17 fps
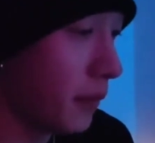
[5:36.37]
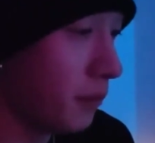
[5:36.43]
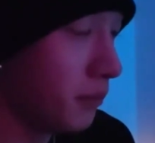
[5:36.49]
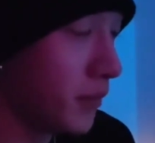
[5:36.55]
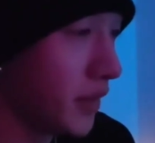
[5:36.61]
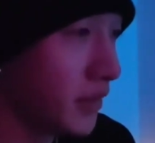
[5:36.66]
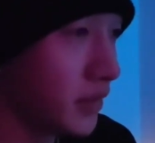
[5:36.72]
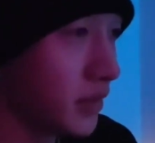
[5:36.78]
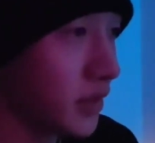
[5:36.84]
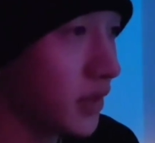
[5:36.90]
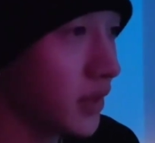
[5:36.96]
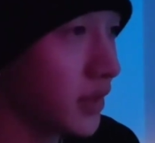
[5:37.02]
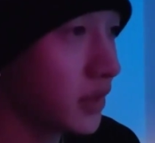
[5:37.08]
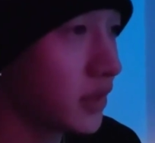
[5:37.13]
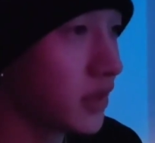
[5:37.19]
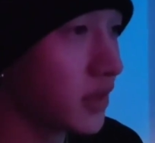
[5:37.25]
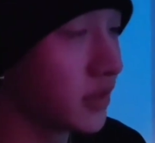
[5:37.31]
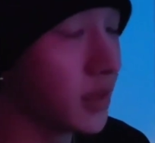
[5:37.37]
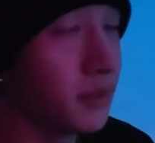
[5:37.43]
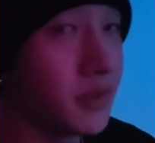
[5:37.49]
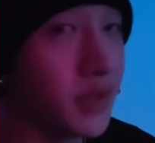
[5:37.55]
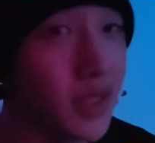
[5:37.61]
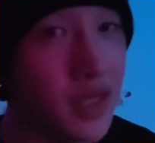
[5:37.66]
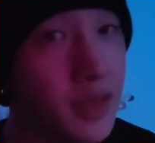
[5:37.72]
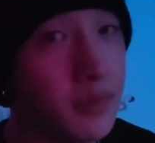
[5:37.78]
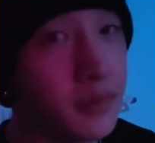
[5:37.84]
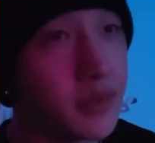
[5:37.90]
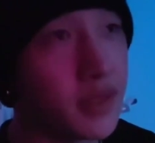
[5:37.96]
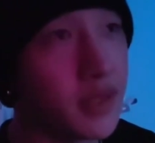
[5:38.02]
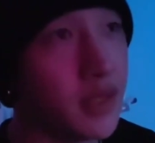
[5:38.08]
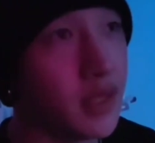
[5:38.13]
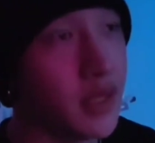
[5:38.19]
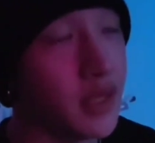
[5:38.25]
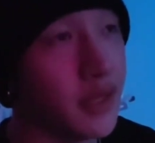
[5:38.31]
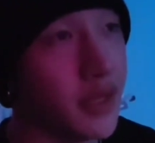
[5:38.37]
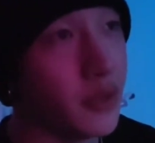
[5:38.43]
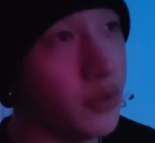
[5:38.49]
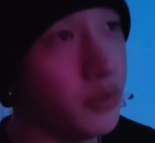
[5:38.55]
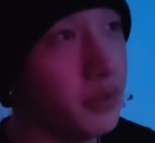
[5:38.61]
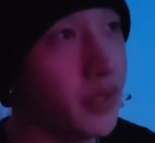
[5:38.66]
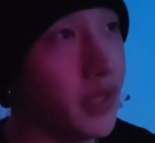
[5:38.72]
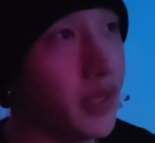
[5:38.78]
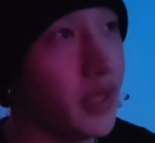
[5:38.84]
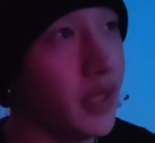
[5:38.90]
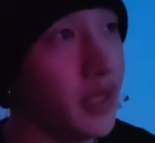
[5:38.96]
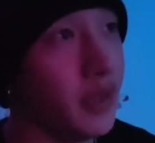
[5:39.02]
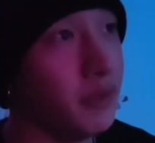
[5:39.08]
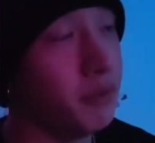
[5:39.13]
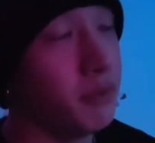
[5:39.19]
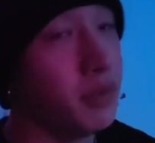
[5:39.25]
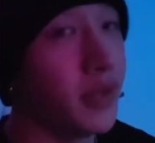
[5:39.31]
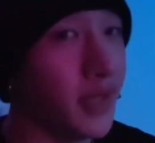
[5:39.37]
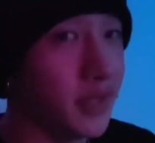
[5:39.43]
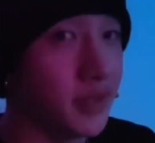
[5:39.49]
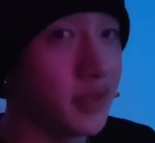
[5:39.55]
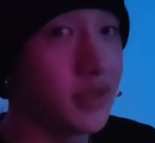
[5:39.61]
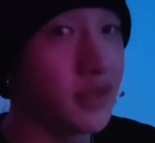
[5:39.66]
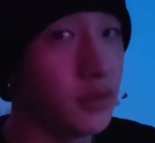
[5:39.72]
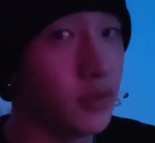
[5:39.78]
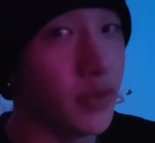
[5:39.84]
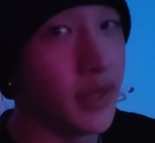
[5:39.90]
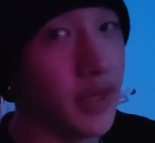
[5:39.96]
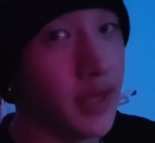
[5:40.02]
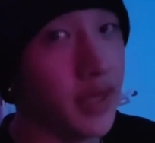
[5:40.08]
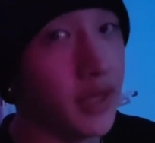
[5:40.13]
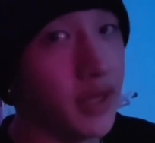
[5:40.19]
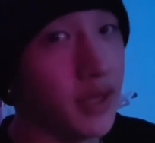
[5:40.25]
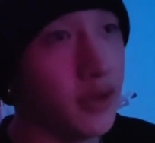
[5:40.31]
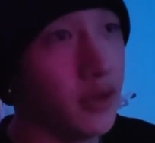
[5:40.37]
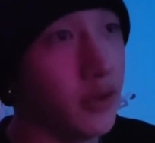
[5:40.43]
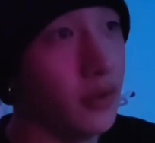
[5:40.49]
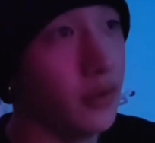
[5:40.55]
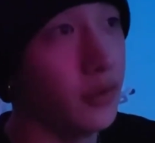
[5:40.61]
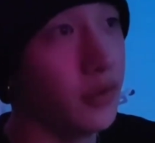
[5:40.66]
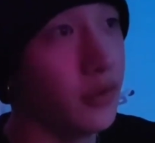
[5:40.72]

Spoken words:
Basically, because sometimes there would be places where, you know,